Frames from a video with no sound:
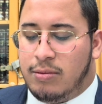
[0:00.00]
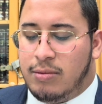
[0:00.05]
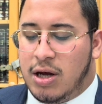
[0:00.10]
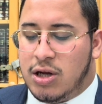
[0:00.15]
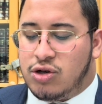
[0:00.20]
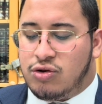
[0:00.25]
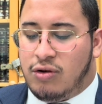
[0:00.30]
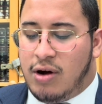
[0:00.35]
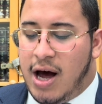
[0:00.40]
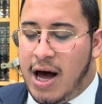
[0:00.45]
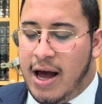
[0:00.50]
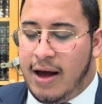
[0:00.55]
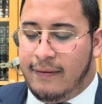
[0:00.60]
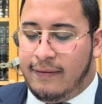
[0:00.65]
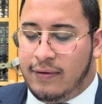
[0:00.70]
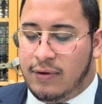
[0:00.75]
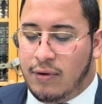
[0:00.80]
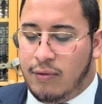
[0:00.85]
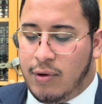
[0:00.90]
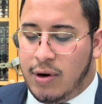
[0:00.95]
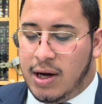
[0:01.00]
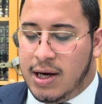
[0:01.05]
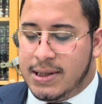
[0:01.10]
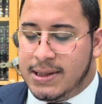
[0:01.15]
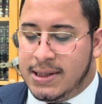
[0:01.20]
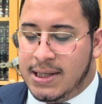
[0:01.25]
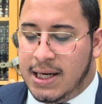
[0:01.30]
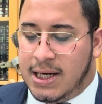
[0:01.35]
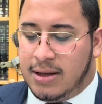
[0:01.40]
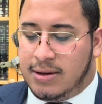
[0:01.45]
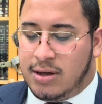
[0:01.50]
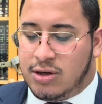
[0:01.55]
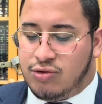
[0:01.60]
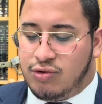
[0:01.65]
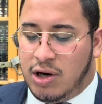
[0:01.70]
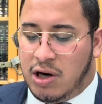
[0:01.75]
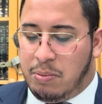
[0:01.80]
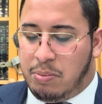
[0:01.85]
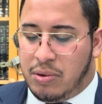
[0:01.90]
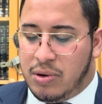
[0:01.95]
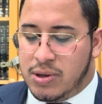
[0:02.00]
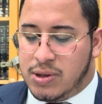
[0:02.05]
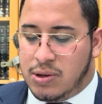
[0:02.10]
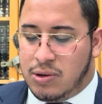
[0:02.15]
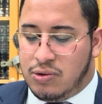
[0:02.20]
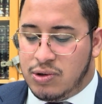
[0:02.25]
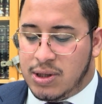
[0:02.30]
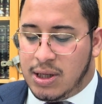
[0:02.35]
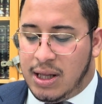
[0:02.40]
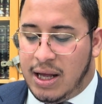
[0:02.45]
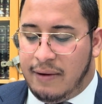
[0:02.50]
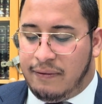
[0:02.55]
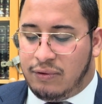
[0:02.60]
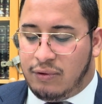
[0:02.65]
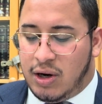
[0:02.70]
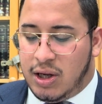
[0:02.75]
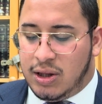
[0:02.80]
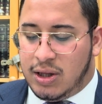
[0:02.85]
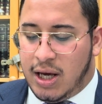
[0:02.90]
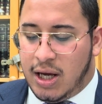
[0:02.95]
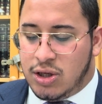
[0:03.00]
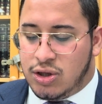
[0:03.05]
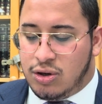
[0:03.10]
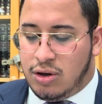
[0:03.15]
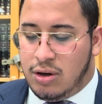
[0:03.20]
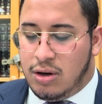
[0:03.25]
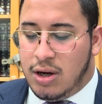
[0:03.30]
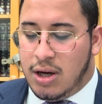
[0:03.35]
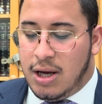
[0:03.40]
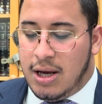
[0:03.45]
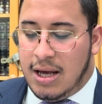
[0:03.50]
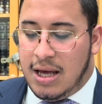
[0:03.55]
may drive to where he's needed to treat a person who's in life-threatening danger,